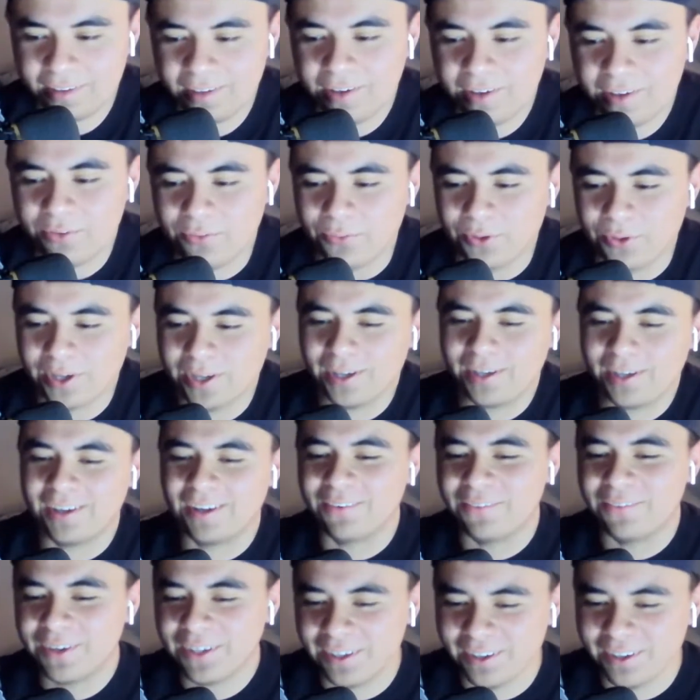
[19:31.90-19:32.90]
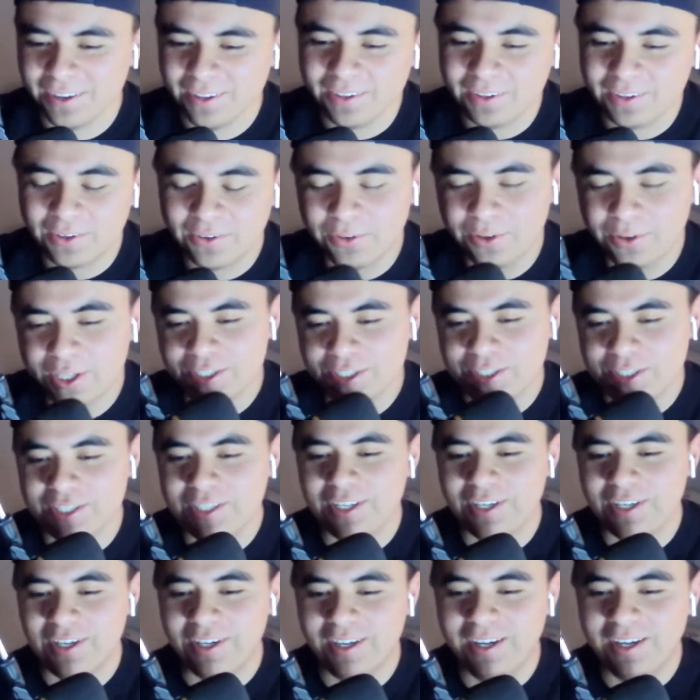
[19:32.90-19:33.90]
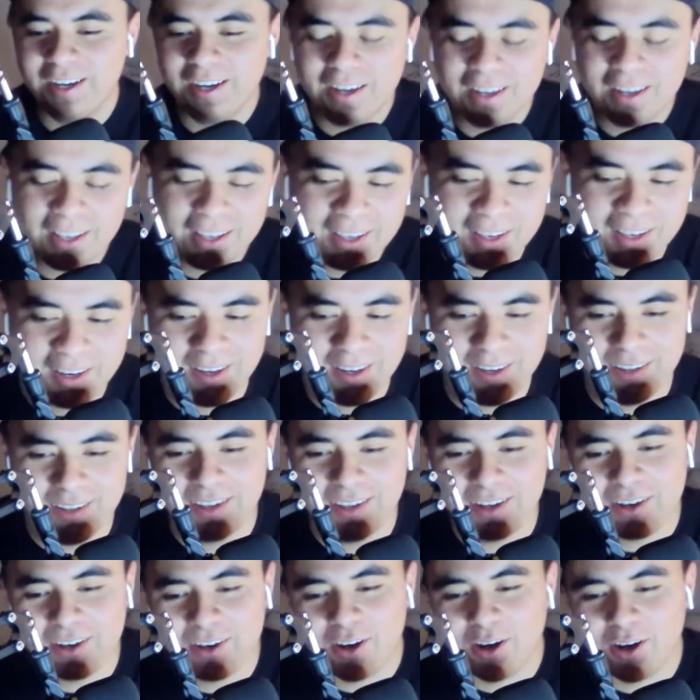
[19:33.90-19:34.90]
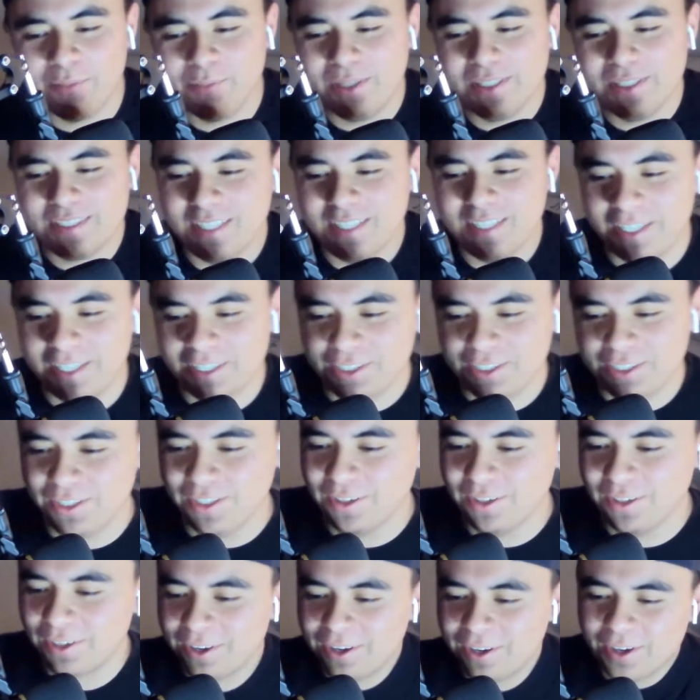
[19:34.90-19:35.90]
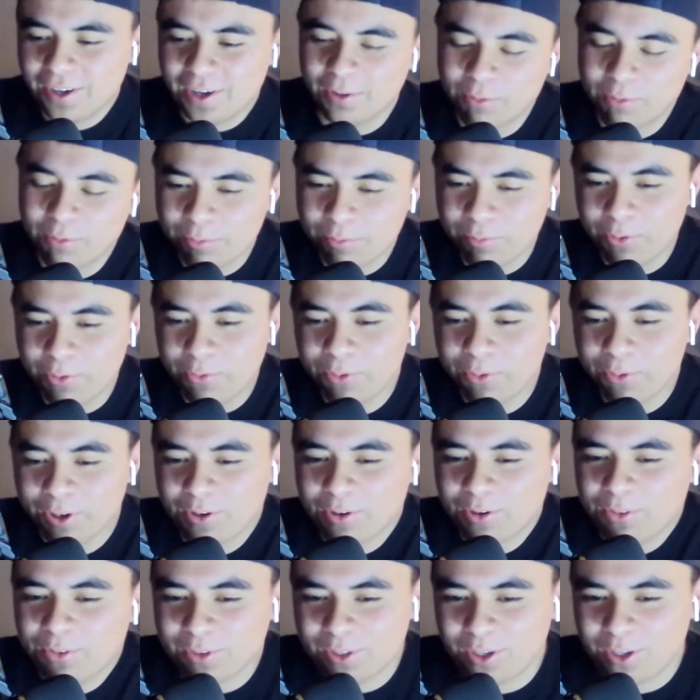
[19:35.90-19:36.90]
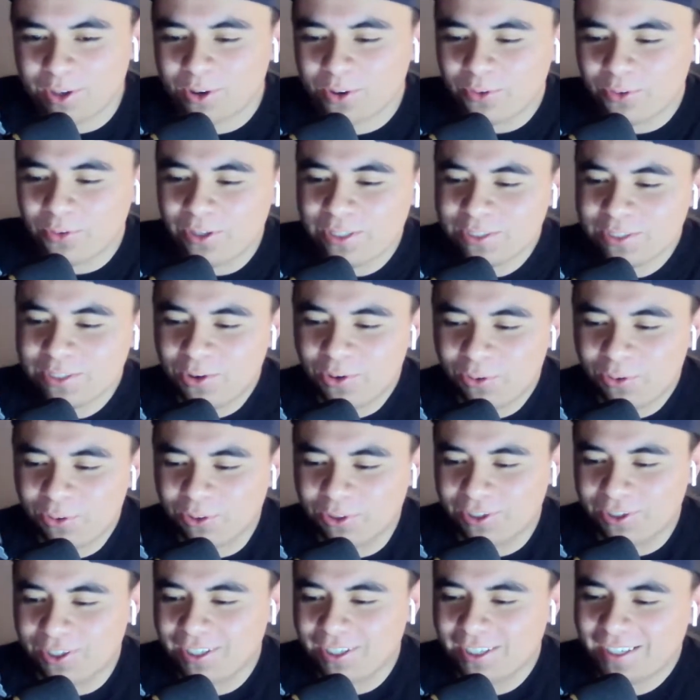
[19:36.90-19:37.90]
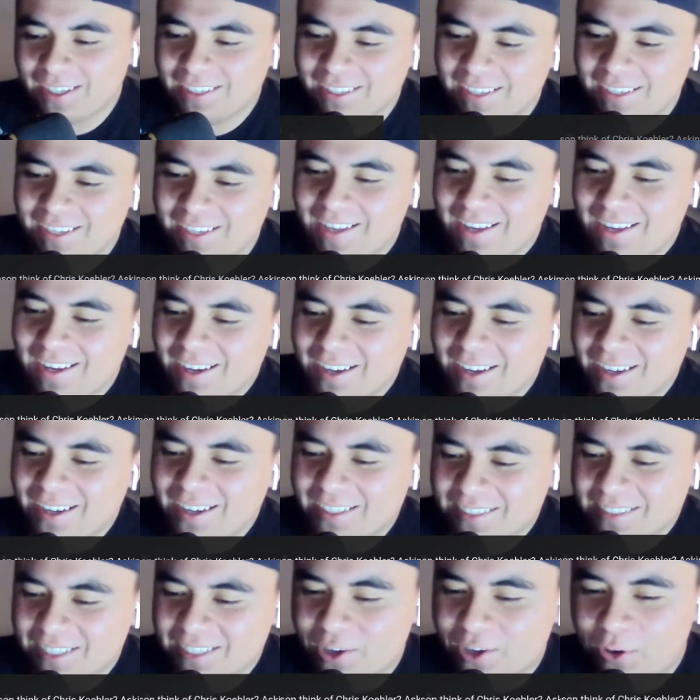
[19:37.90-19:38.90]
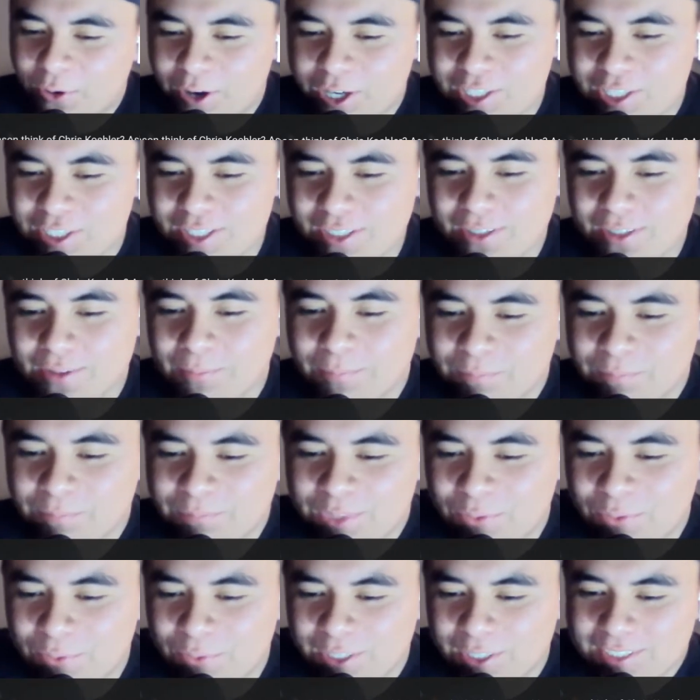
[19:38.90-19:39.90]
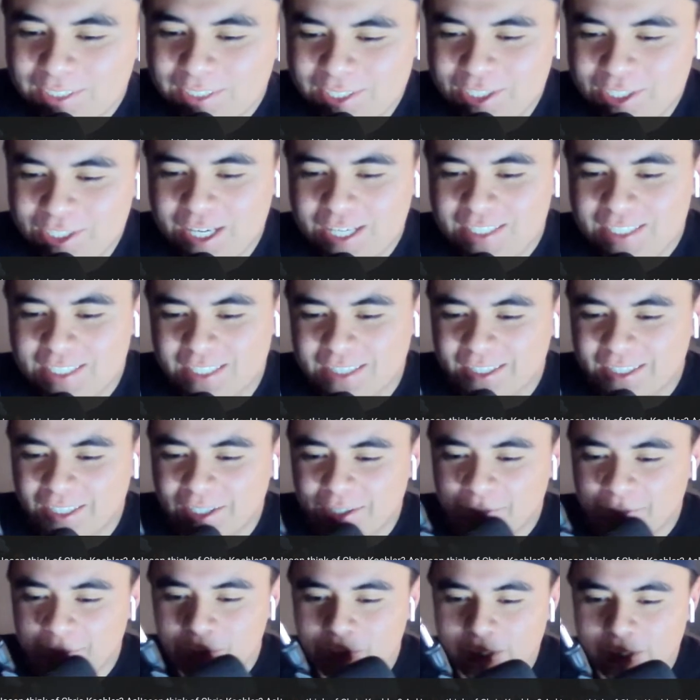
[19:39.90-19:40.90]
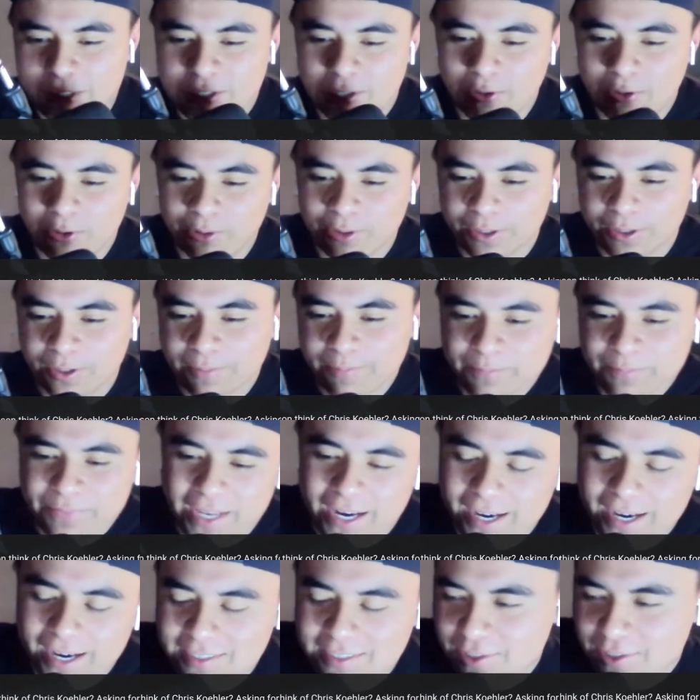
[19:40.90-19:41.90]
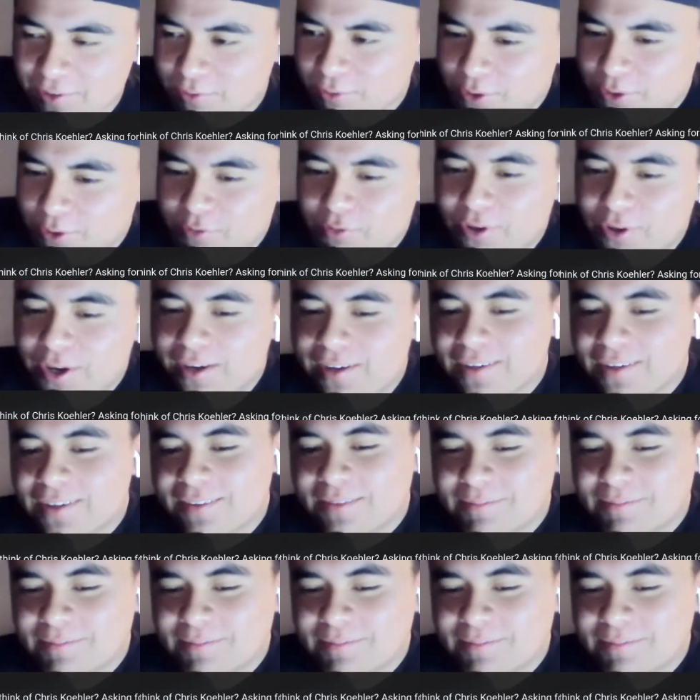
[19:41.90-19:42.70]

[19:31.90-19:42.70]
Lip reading: We got another question here in the comment section coming from the one and only Chris Kohler. He said, "Question: What does Jason think of Chris Kohler asking for a friend?"